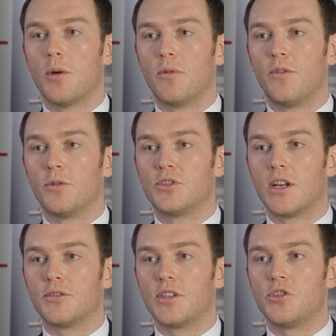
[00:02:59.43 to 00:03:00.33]
I'm a field
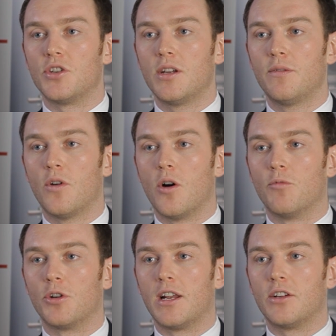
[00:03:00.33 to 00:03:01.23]
sales engineer for
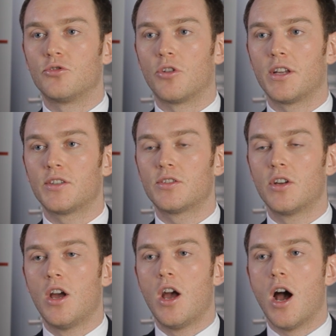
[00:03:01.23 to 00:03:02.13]
Omron
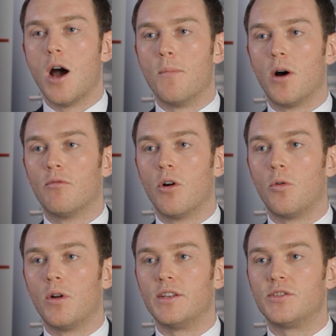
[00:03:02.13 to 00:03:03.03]
Electronics, and my
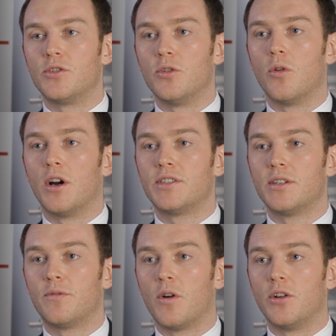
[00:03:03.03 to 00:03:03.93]
role is to
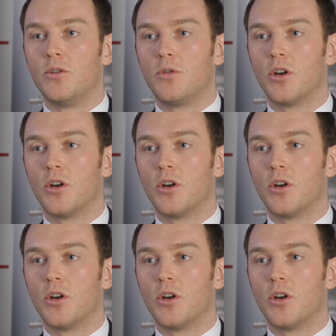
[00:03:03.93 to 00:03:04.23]
identify new